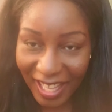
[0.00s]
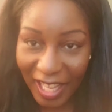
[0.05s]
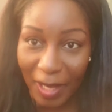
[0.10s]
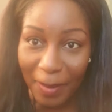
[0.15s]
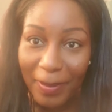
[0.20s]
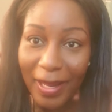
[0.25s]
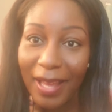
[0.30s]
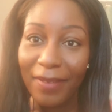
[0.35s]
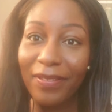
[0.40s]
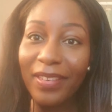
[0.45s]

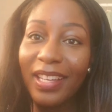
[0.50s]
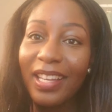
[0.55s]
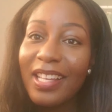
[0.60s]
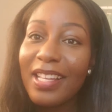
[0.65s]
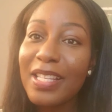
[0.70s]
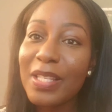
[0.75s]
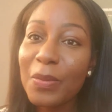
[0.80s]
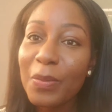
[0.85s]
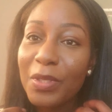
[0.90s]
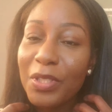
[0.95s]
I'm laughing
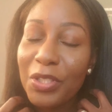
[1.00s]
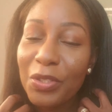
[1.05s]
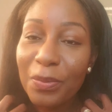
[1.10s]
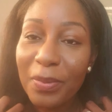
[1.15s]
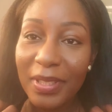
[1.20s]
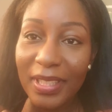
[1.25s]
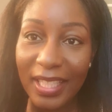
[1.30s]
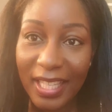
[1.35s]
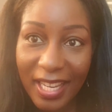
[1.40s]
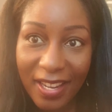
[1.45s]
because would you
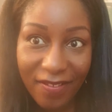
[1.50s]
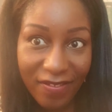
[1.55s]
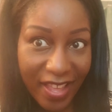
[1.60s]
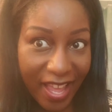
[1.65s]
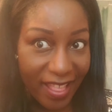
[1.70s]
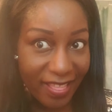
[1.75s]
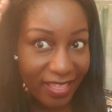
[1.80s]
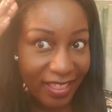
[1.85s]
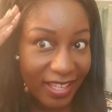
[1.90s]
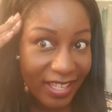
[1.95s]
believe
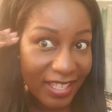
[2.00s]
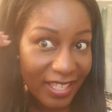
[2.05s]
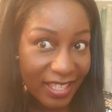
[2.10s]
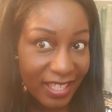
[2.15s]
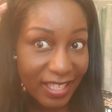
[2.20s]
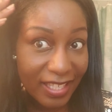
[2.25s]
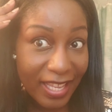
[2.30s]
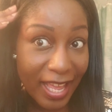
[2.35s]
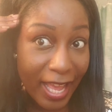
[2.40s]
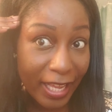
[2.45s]
that this
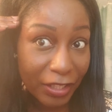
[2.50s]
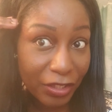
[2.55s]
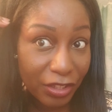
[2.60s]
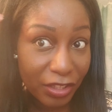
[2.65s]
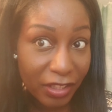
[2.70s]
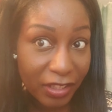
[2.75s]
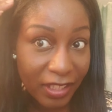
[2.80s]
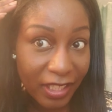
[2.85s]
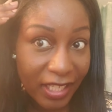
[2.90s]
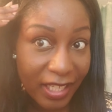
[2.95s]
is
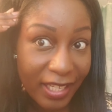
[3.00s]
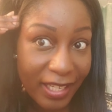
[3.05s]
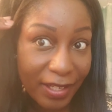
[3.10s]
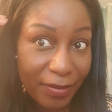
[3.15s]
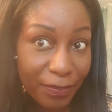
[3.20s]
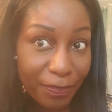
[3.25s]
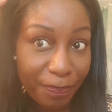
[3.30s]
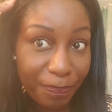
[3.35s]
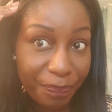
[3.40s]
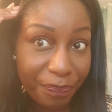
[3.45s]
actually